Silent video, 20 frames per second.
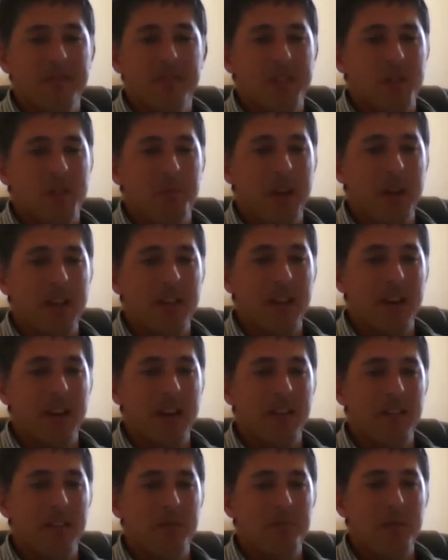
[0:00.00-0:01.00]
To me,
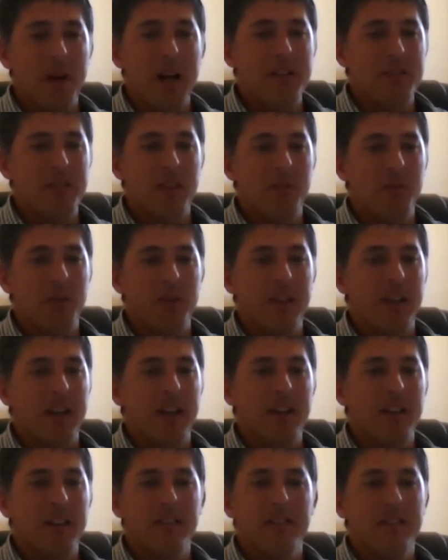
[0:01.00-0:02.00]
they're amazing what
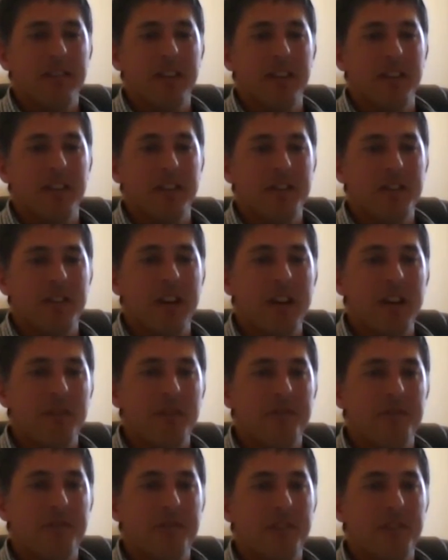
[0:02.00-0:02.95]
they can achieve,